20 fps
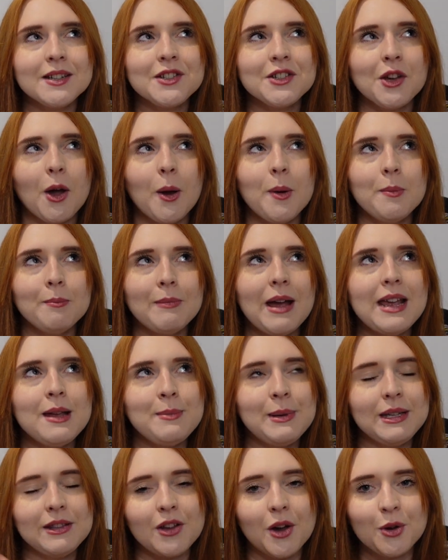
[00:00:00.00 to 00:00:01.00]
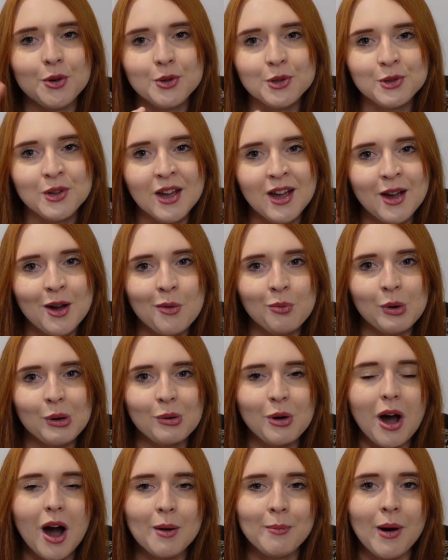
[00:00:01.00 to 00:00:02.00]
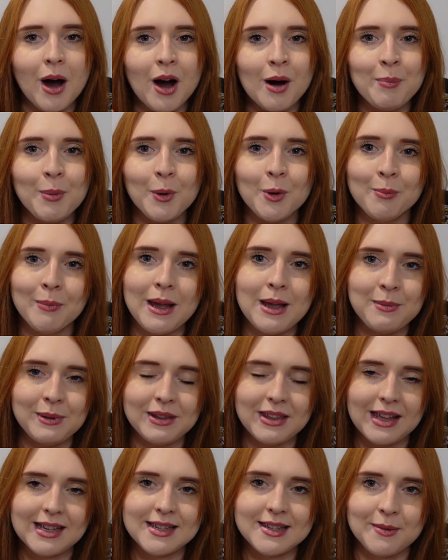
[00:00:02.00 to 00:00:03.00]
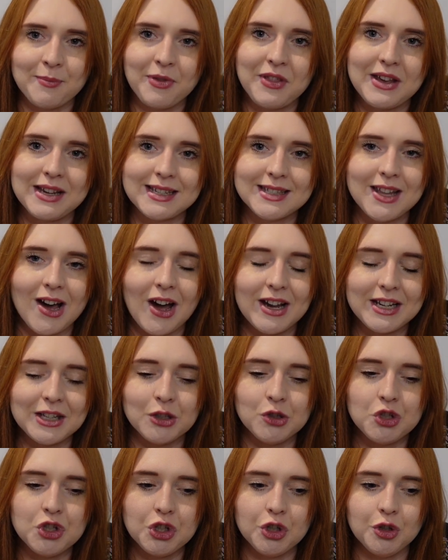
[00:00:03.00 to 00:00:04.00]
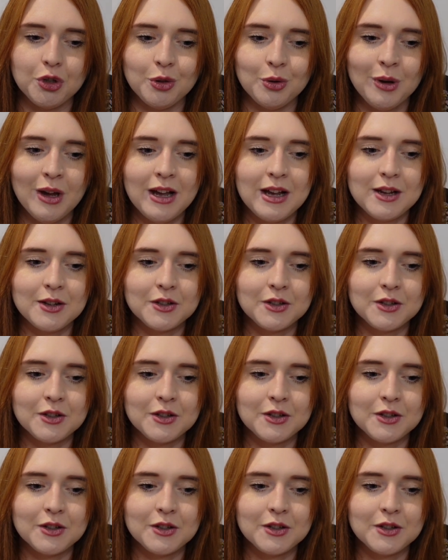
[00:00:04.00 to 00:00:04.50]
So maybe those will come up, or maybe there's some things that I can do